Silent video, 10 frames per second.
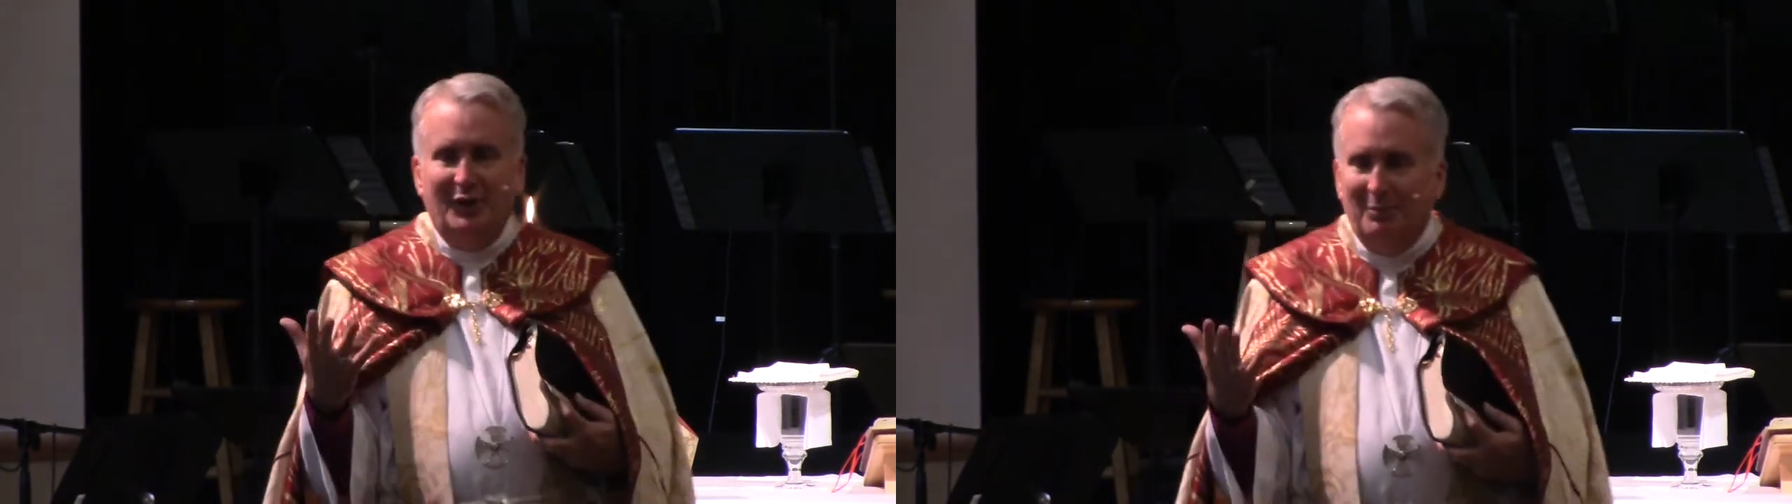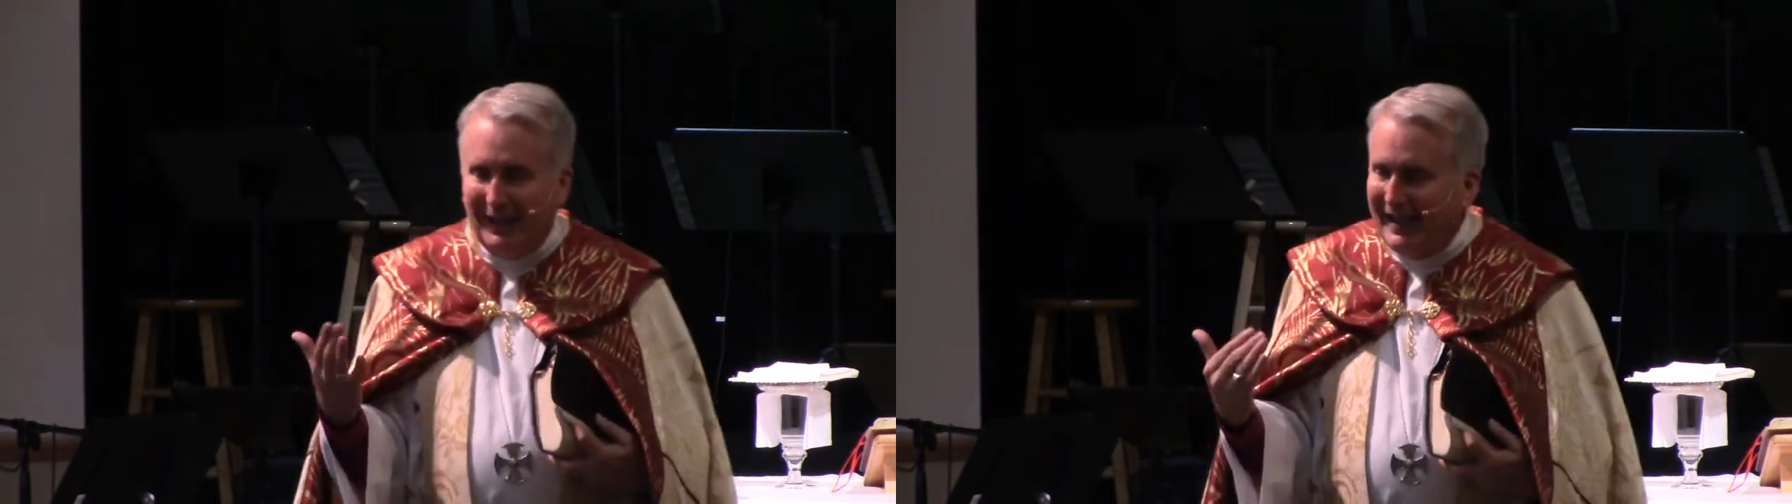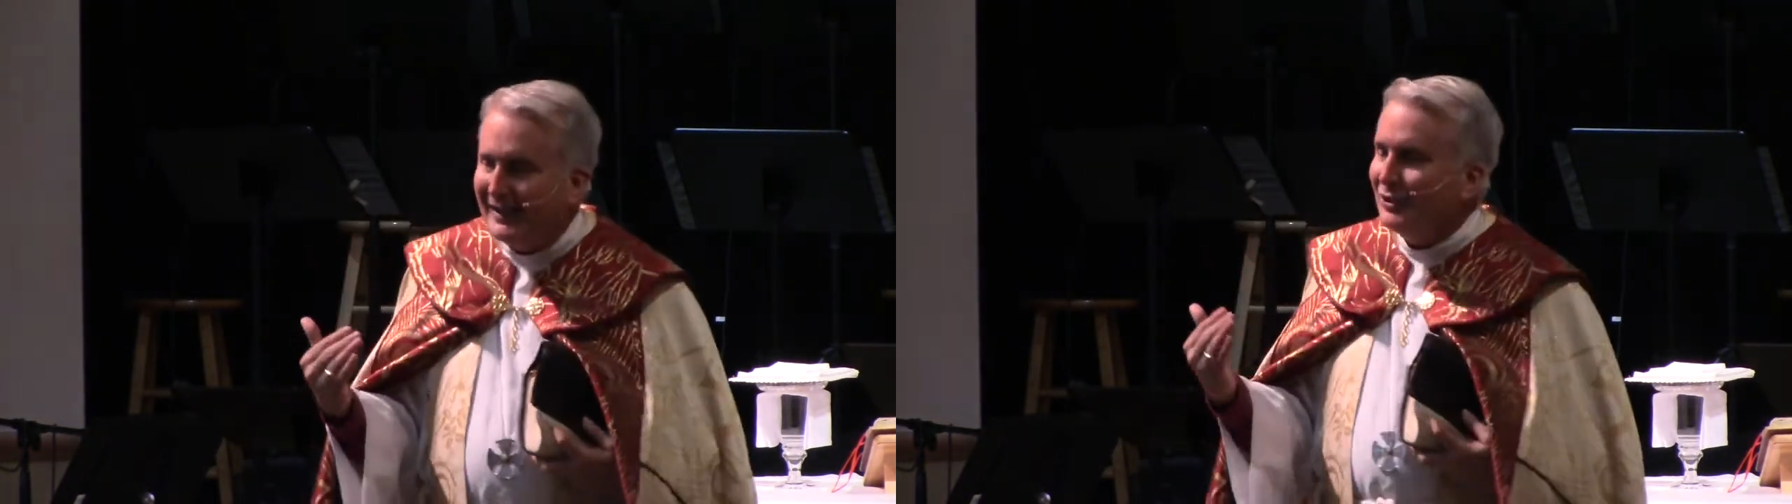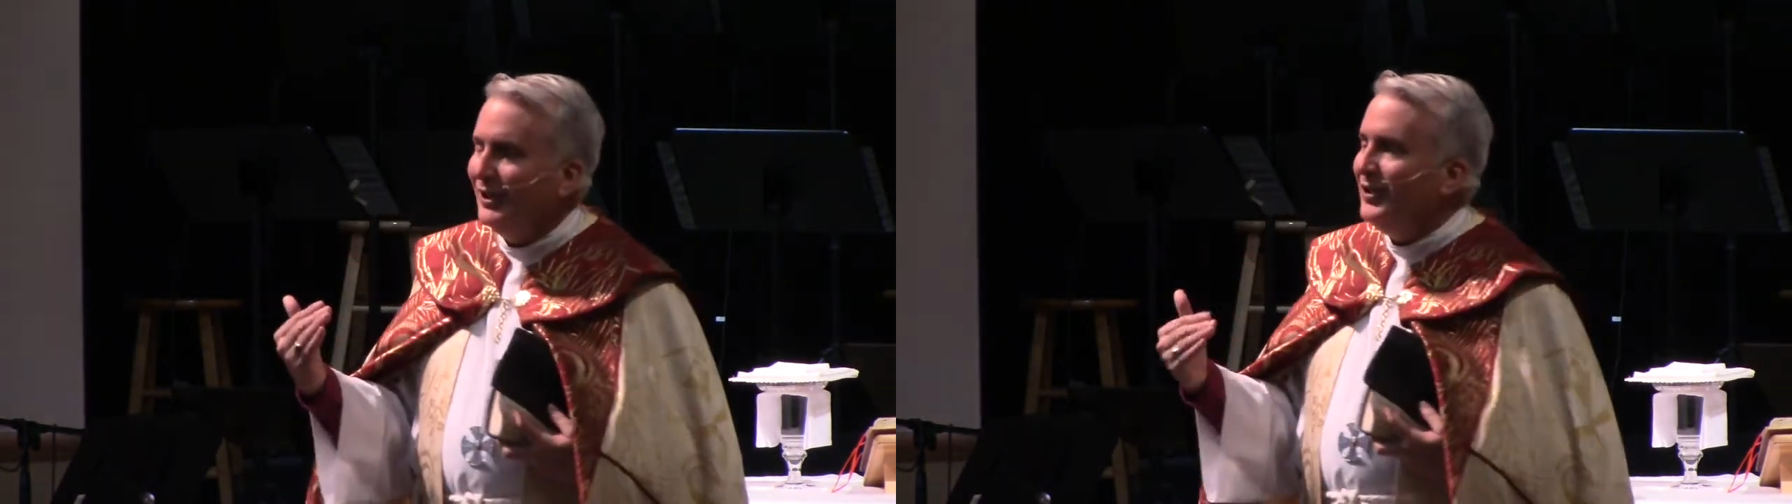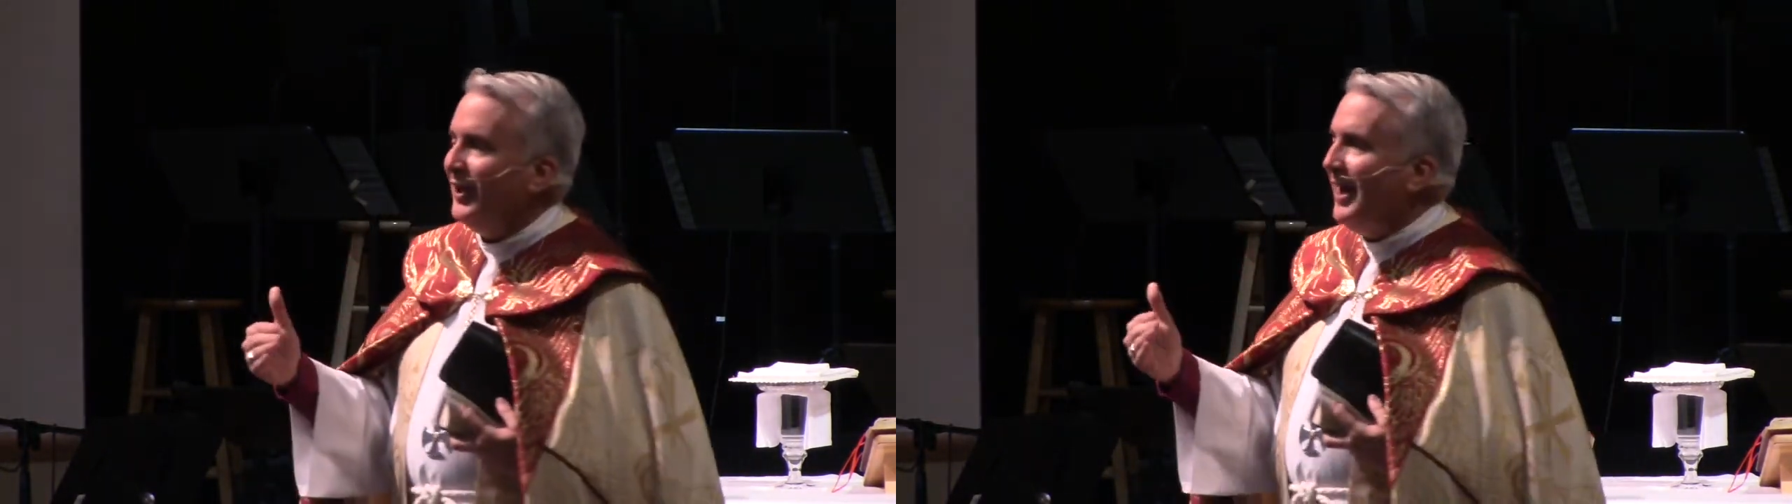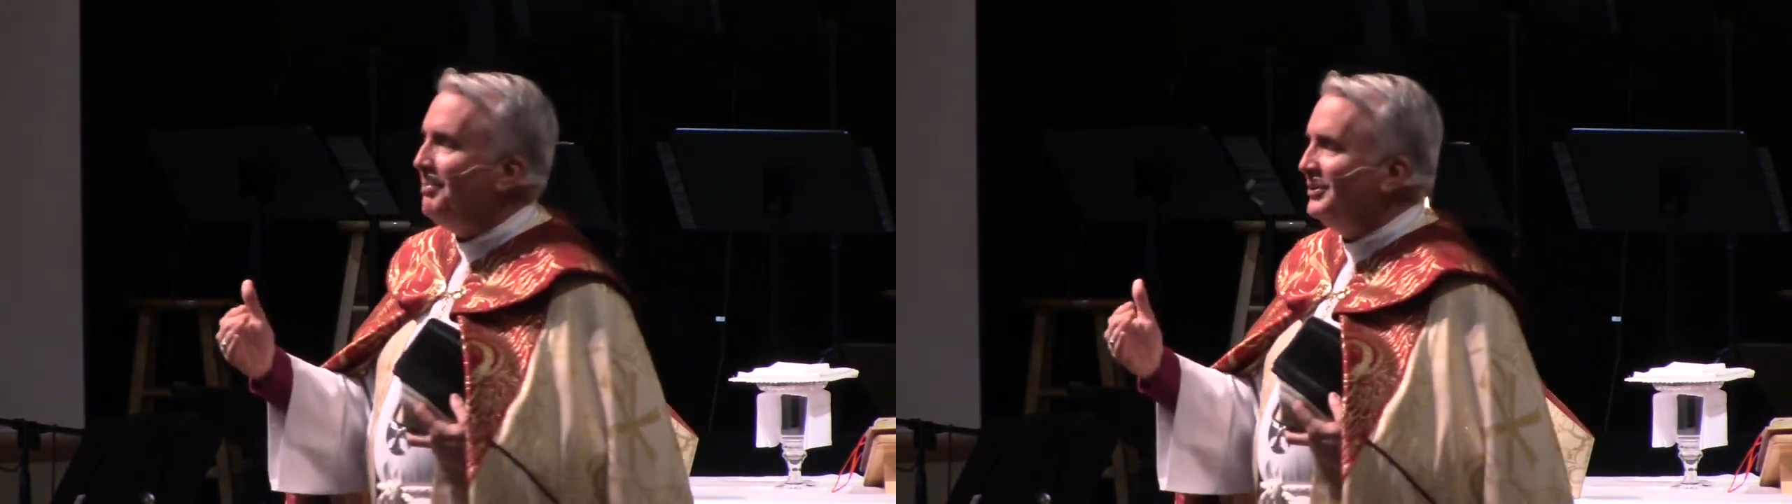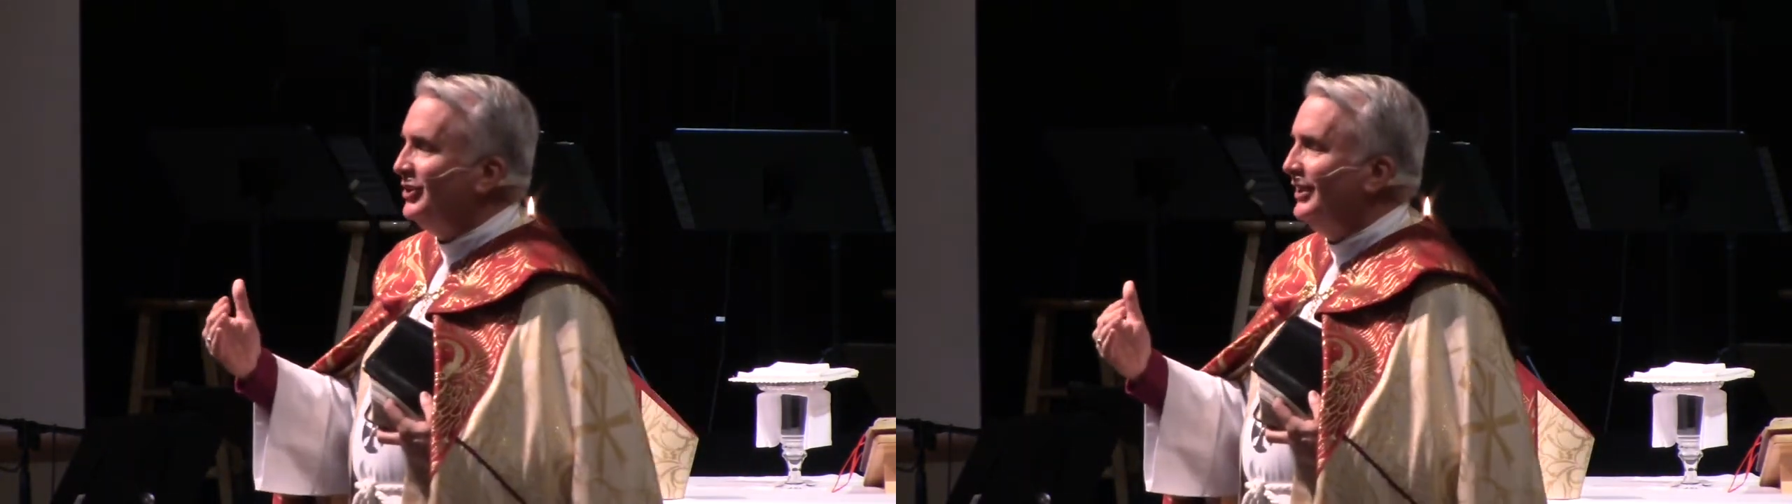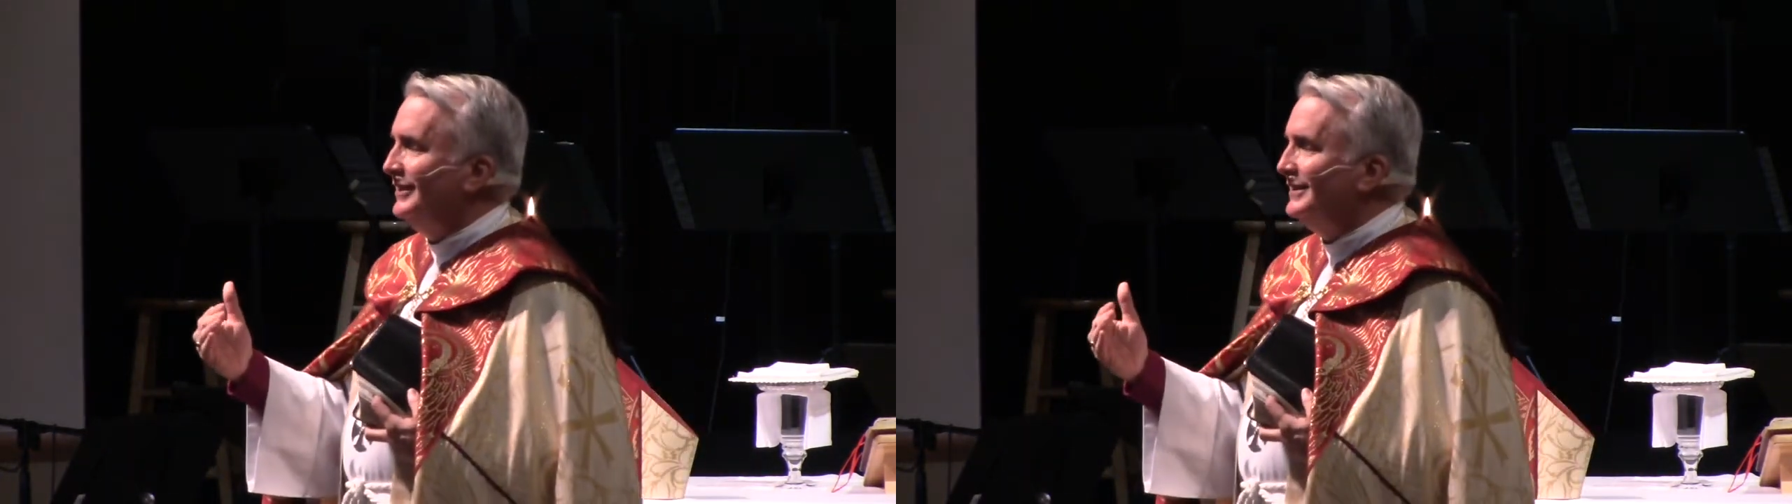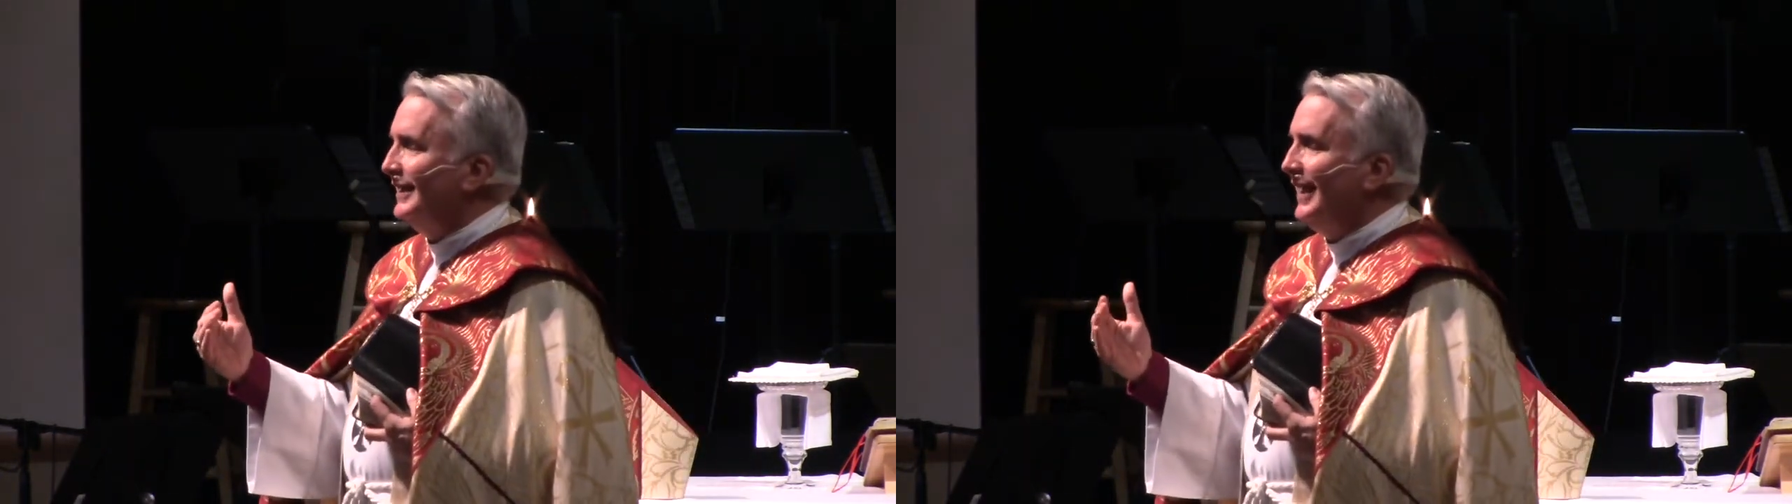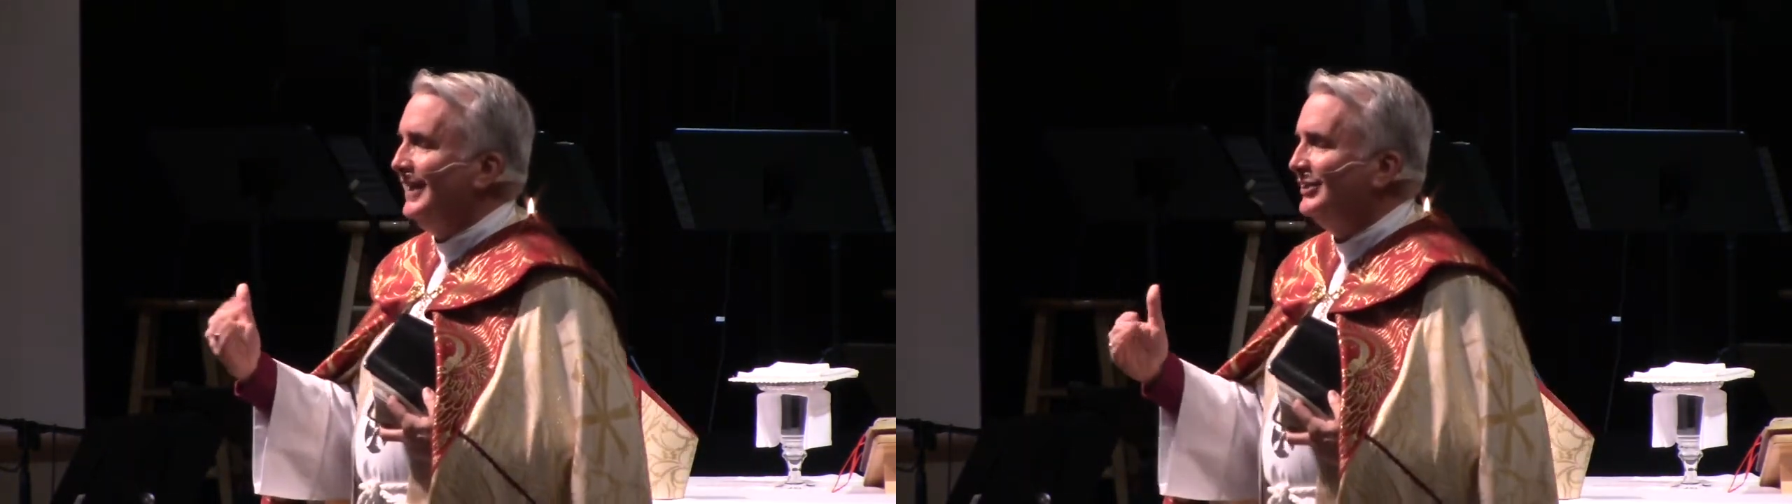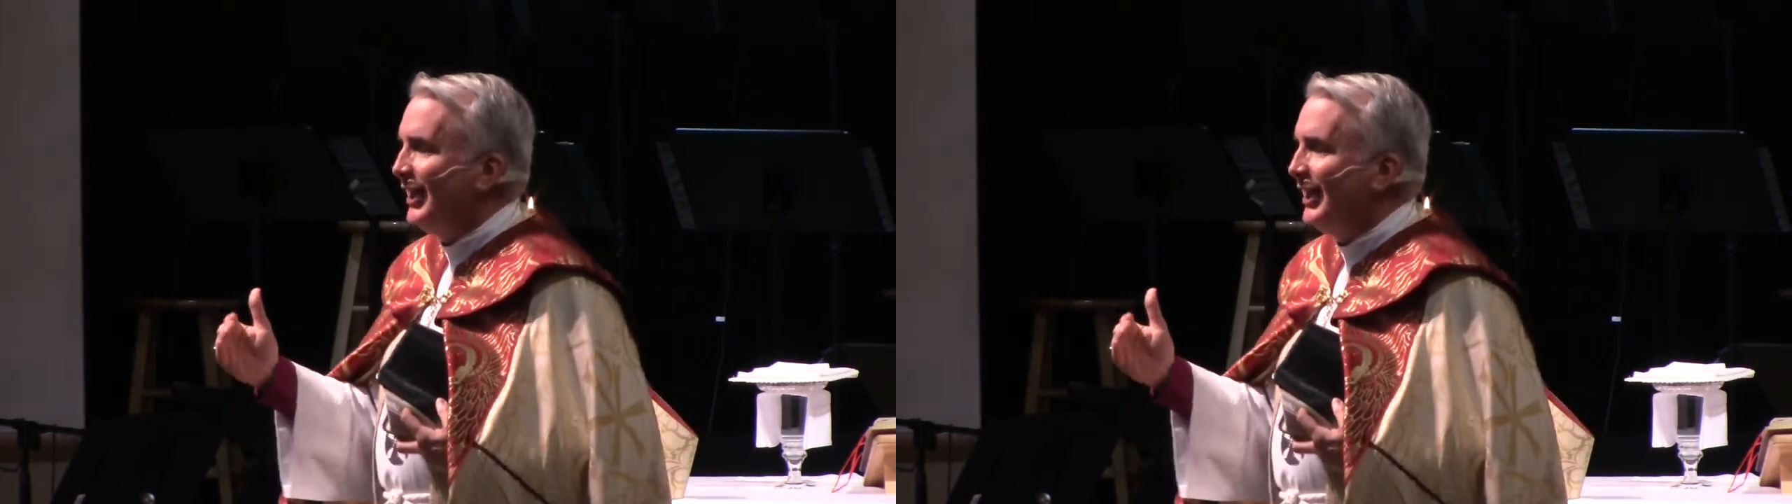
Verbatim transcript: But actually, the opposite is the case.